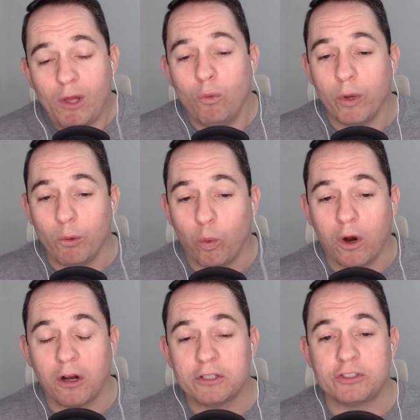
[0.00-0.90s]
We
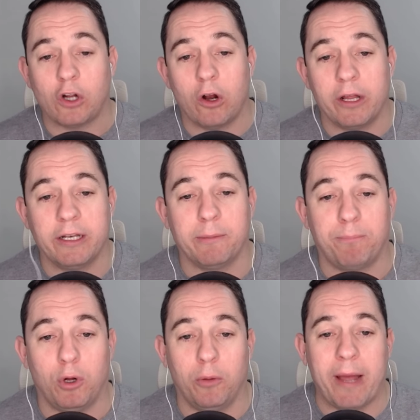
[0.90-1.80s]
were starting to
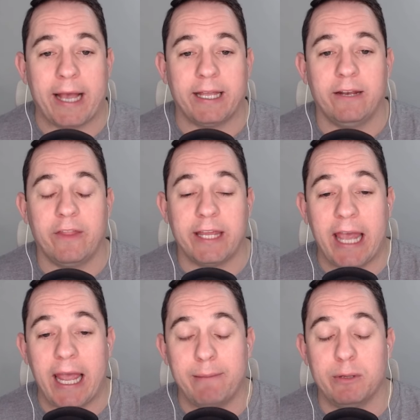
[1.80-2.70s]
pull back into the
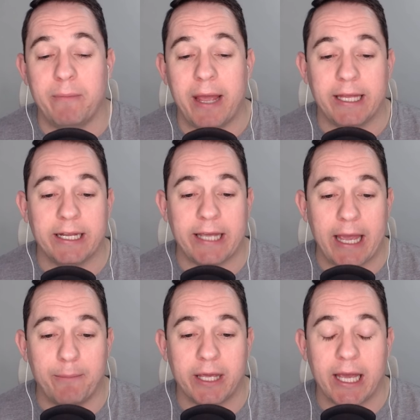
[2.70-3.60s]
game and make it a
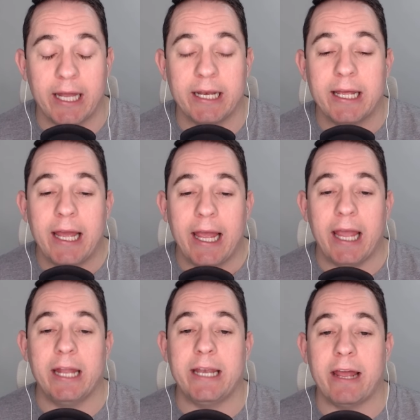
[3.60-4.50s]
game again.
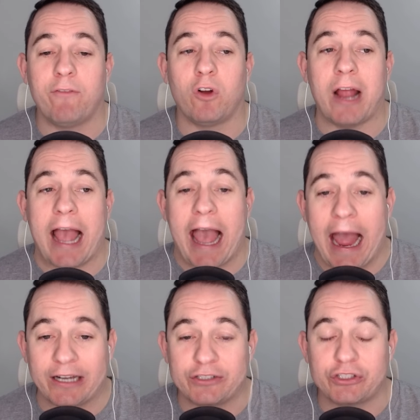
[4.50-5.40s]
It never
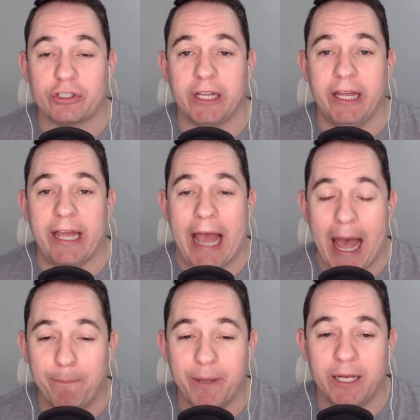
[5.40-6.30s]
actually
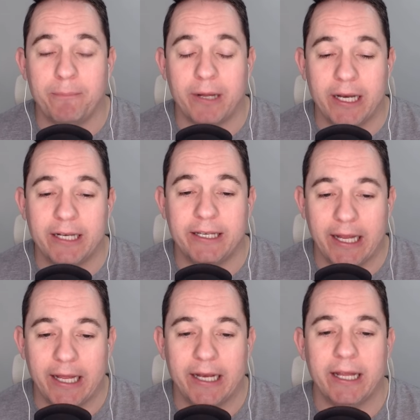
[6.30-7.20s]
happened, but it
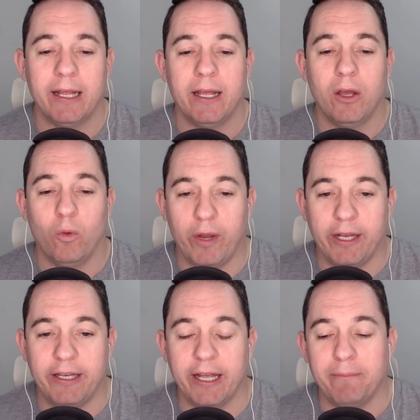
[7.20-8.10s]
did. We
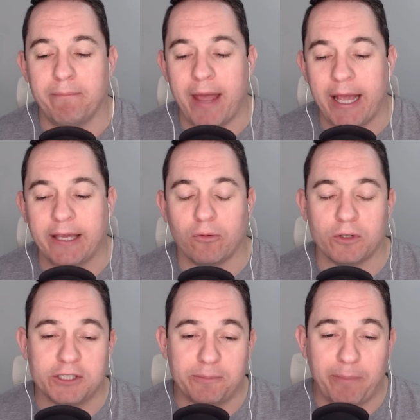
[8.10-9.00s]
did make it
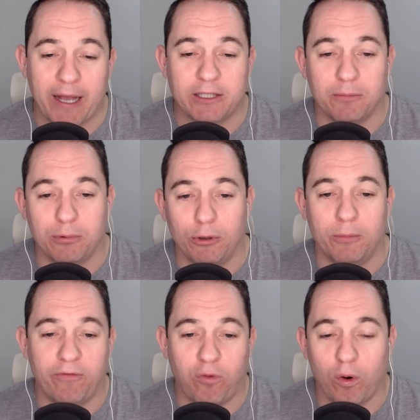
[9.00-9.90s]
respectable
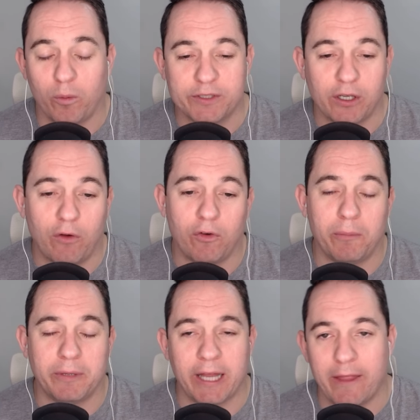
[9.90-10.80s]
before it was over,
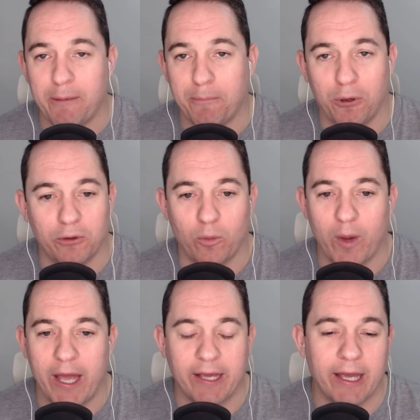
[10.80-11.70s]
but then they pulled
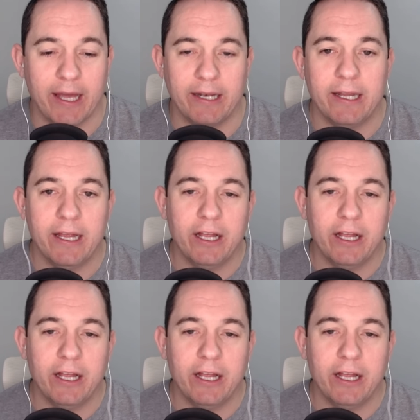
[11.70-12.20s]
away again.